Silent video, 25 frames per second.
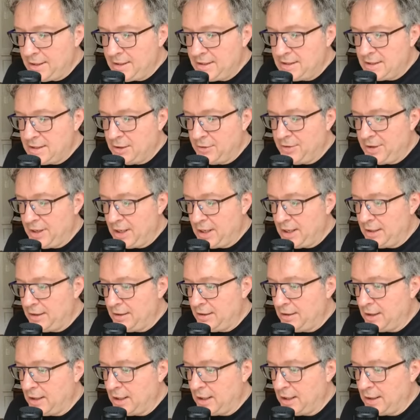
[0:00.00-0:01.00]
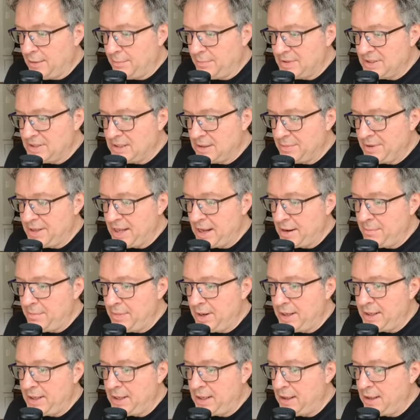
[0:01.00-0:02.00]
so then some of that
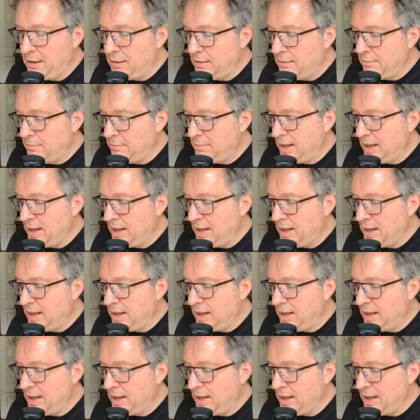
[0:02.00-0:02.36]
money